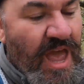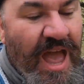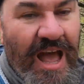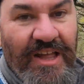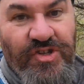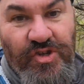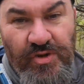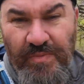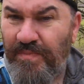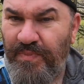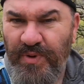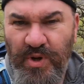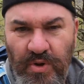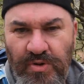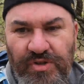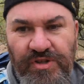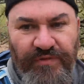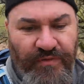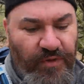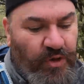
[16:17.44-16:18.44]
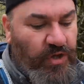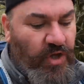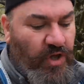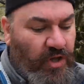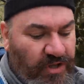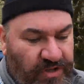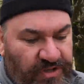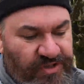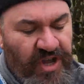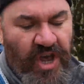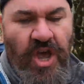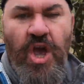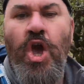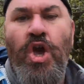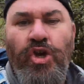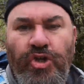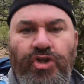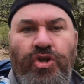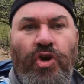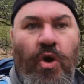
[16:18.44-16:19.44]
and some beautiful colours
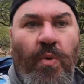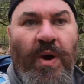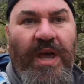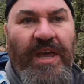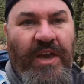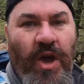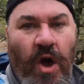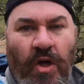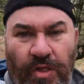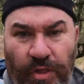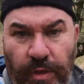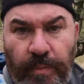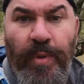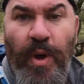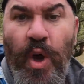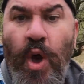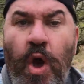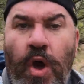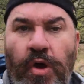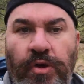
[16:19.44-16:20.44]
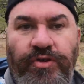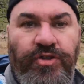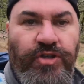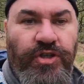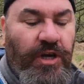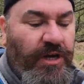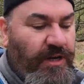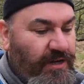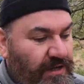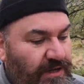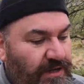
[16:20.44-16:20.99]
showing on the birch.